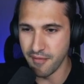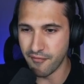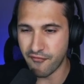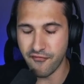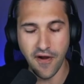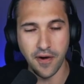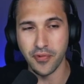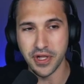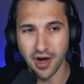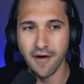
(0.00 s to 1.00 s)

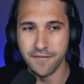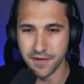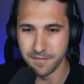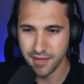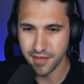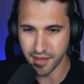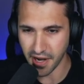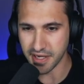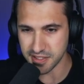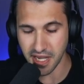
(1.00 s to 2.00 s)
fairly confident that
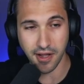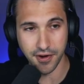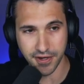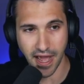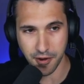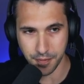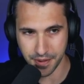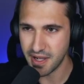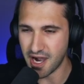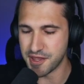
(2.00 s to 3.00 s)
I could take on a Caterpie.
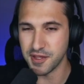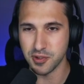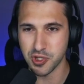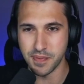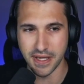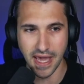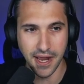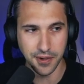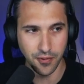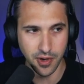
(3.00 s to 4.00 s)
I think there should be a
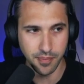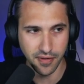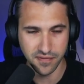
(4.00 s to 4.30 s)
category above